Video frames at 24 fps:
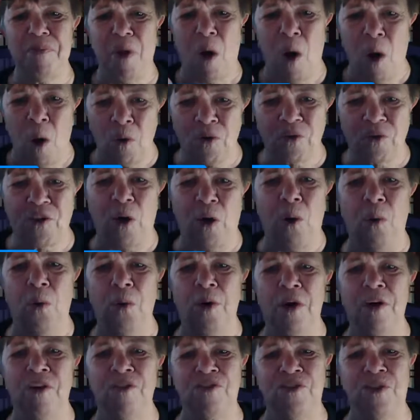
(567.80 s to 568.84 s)

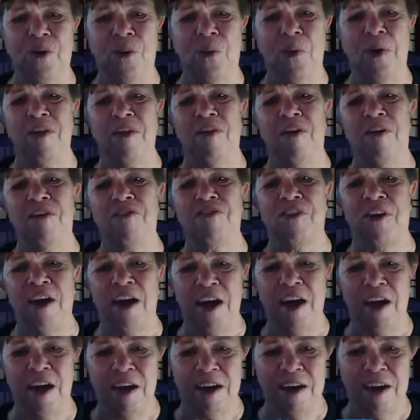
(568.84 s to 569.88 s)
also is doing this
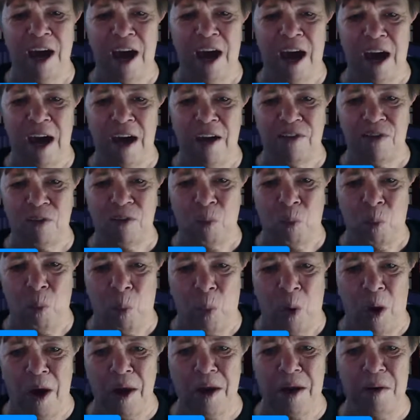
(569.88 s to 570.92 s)
and has
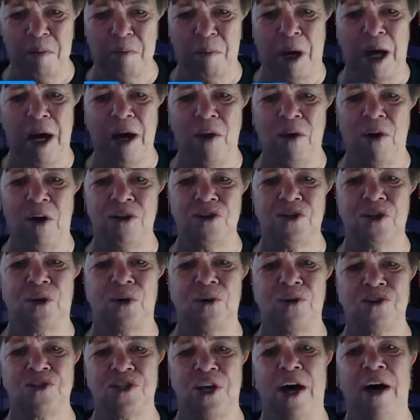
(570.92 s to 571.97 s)
1
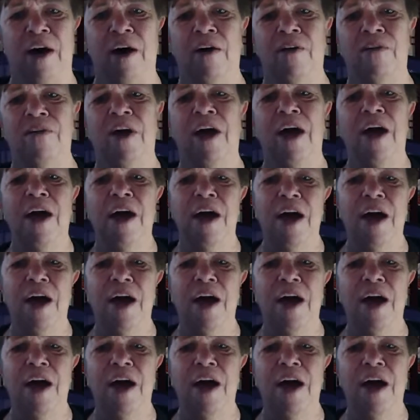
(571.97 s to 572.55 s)
biological child,